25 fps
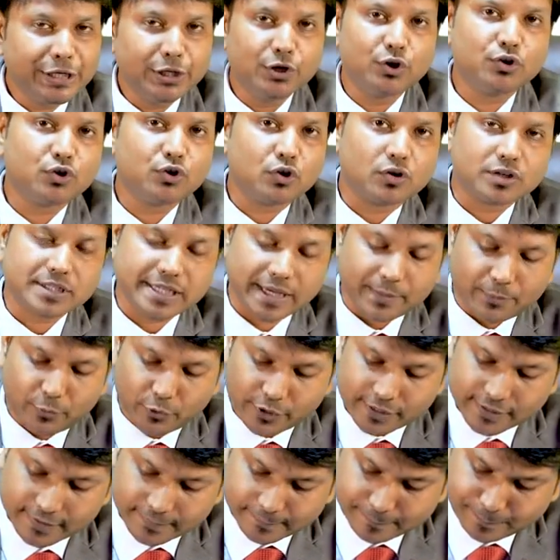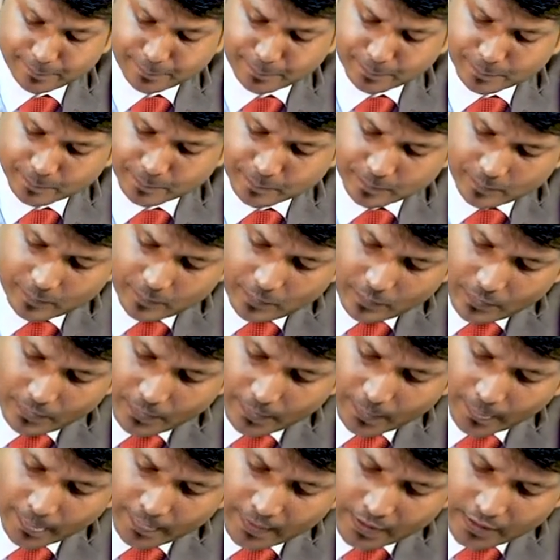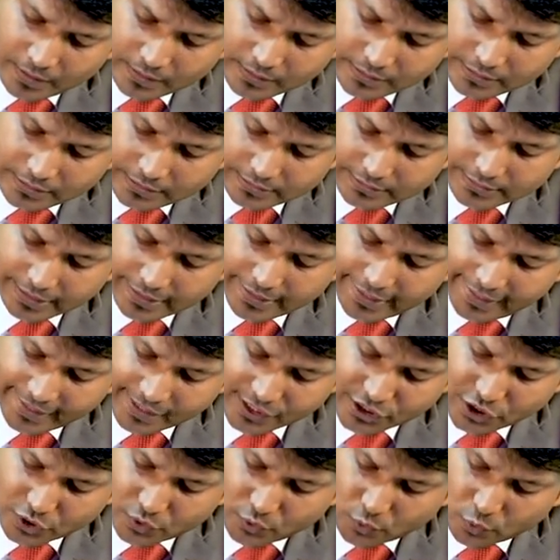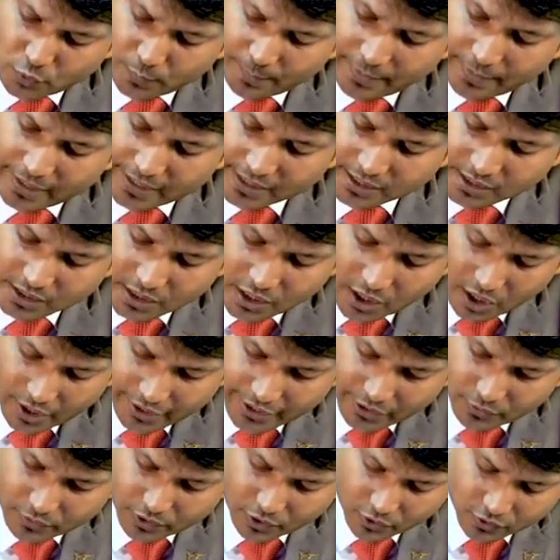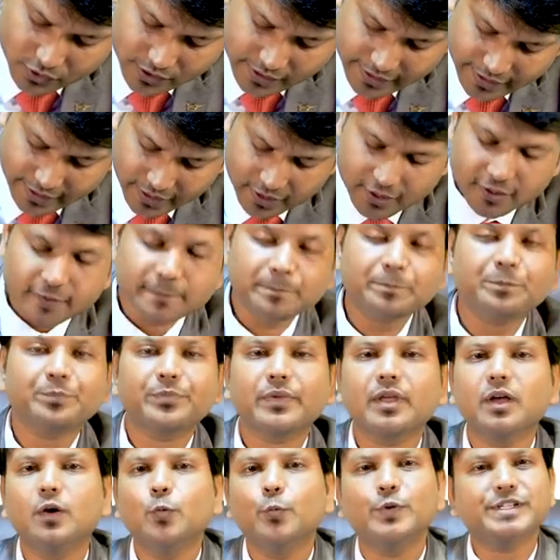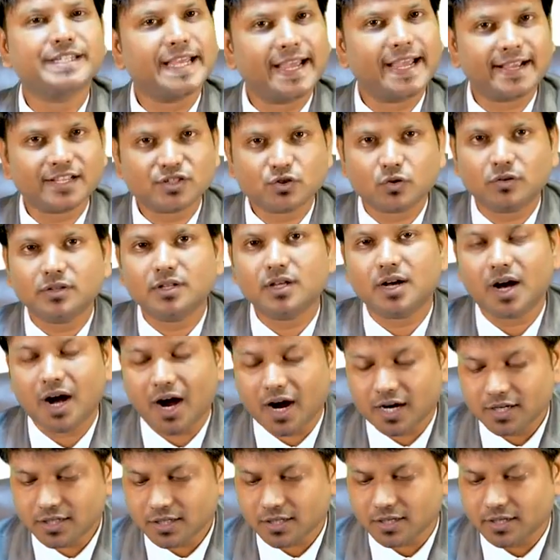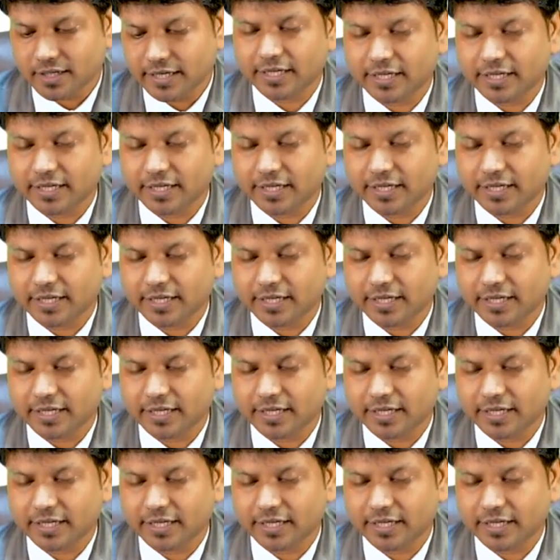neurotoxic poison. The next group is cardiotoxic, which acts on the heart.